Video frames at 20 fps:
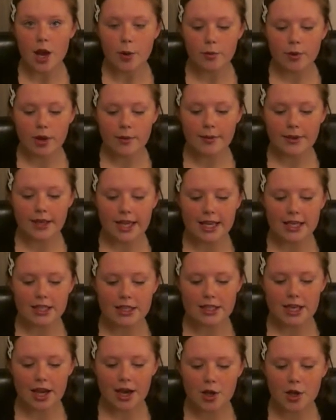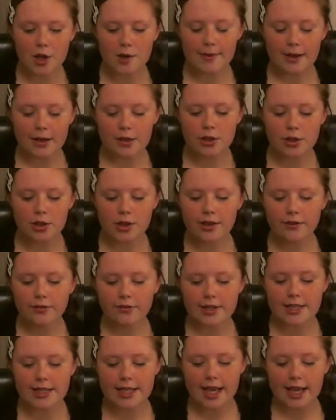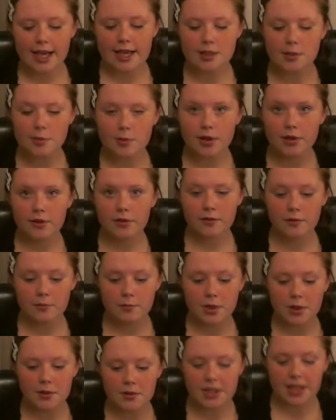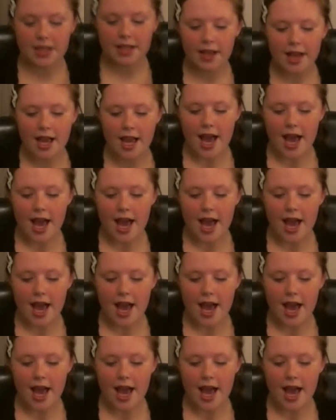We will each tell you about 2 different decades worth of computing,